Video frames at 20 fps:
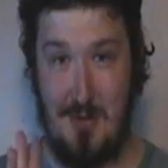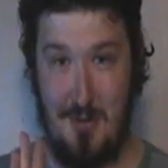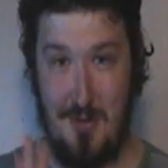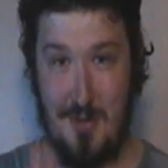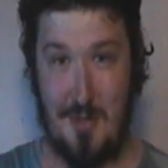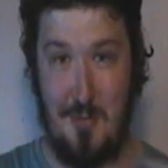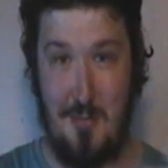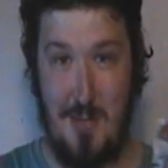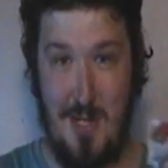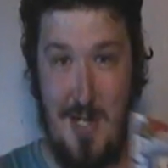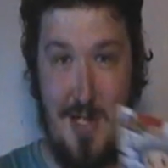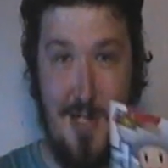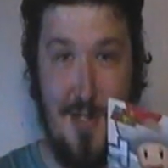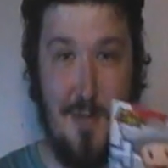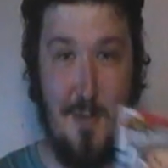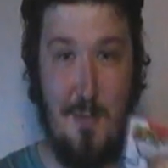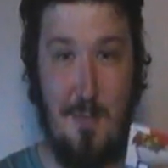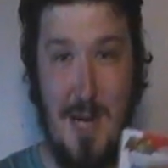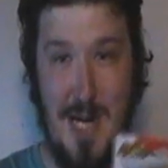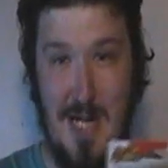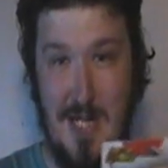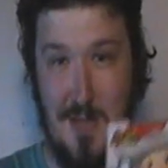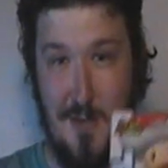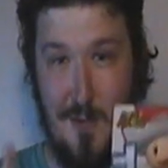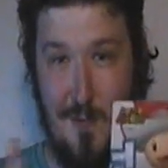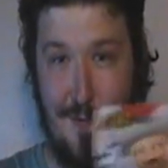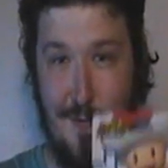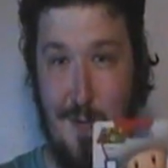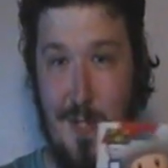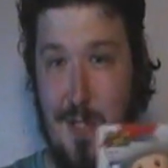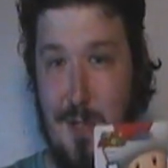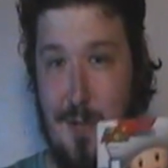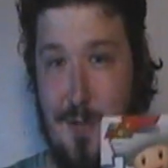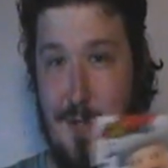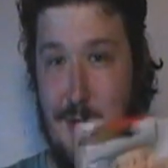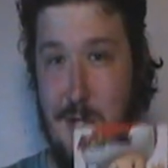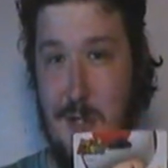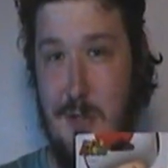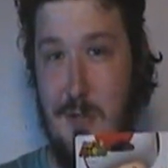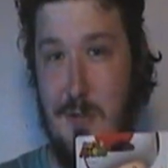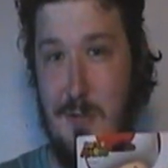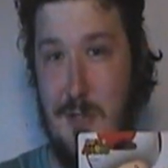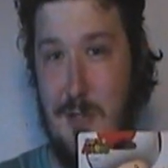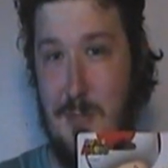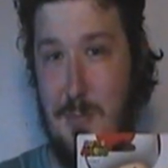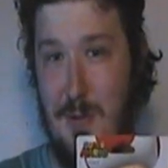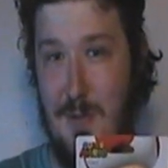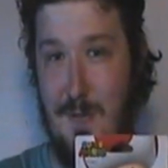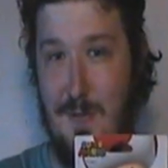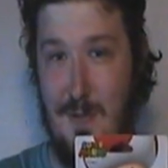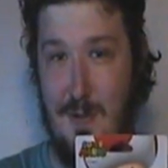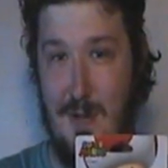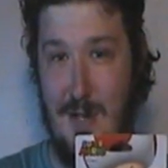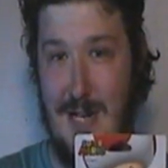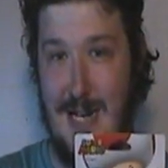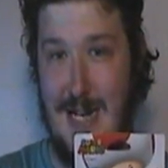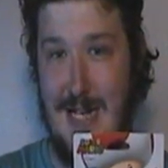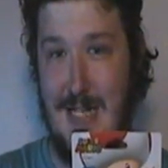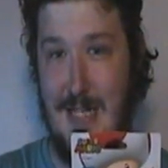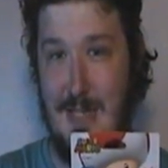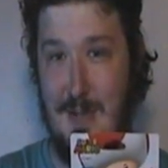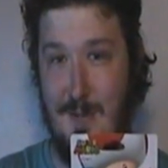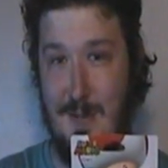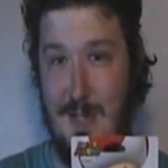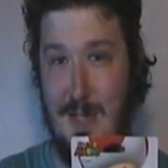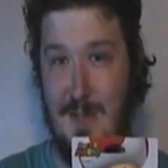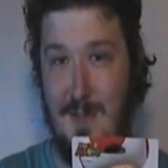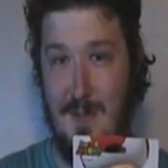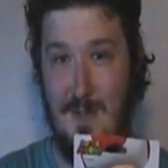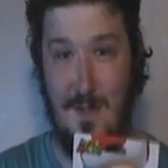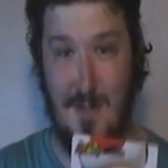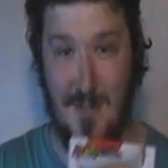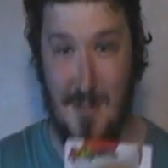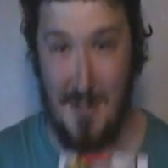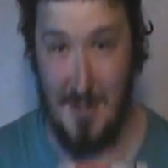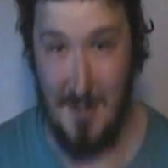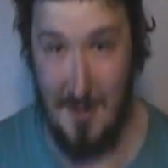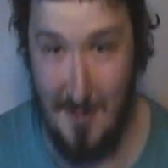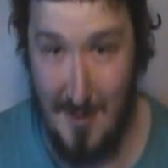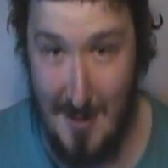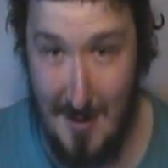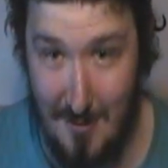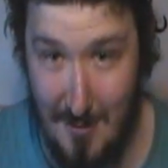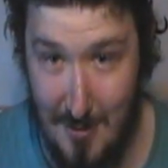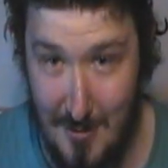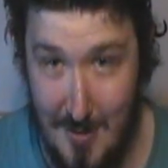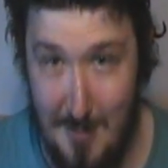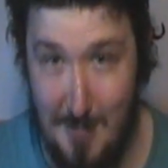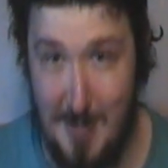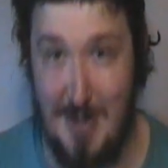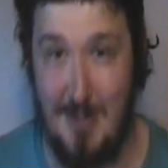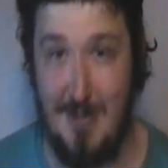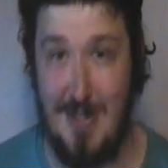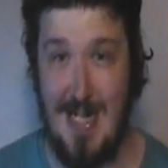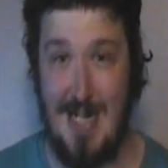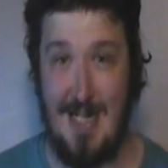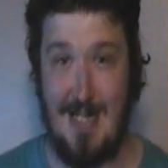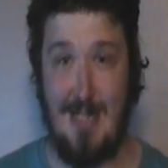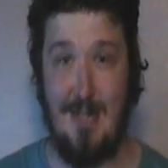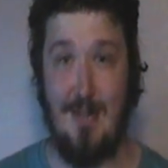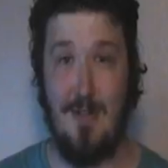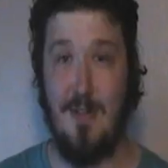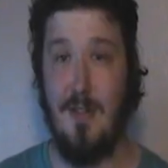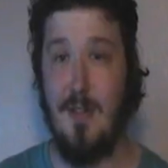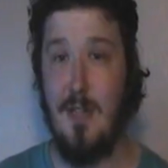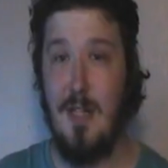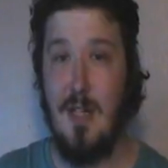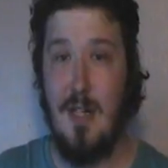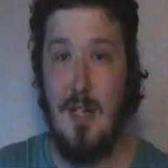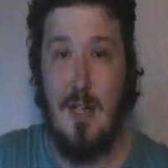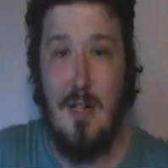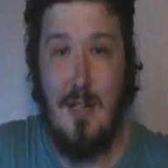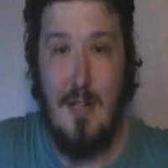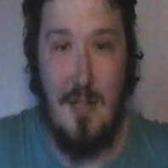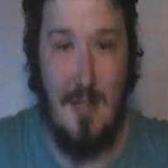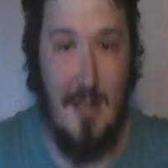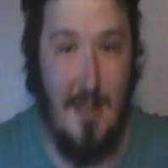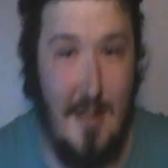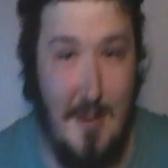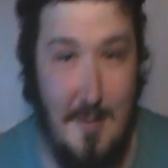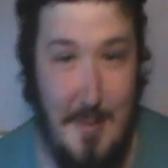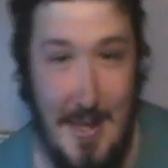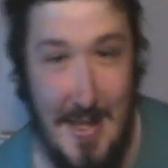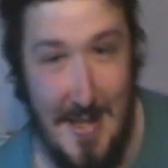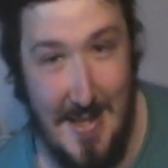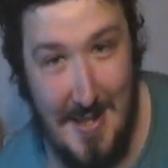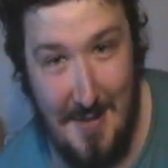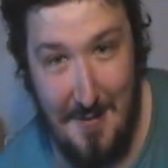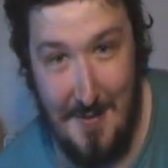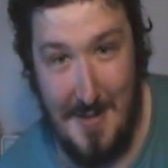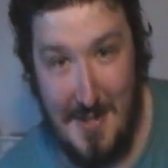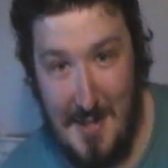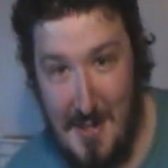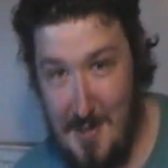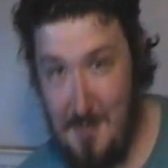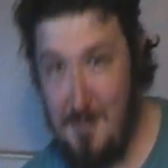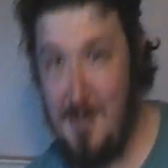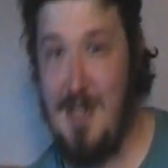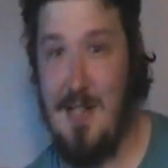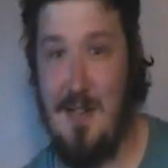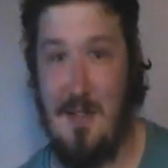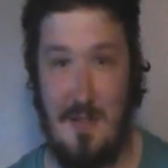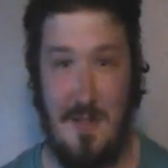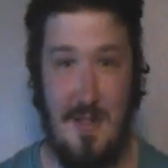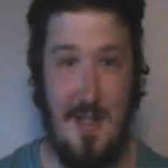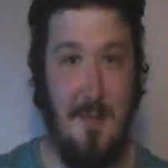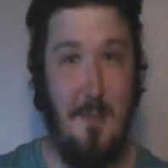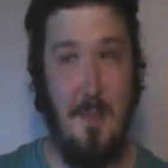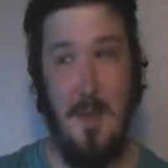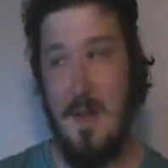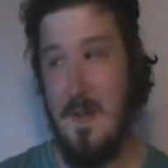on to my other piece of final news before I end this video off, because I don't know how long I've been yakking on. But it's safe to say it's been a long time.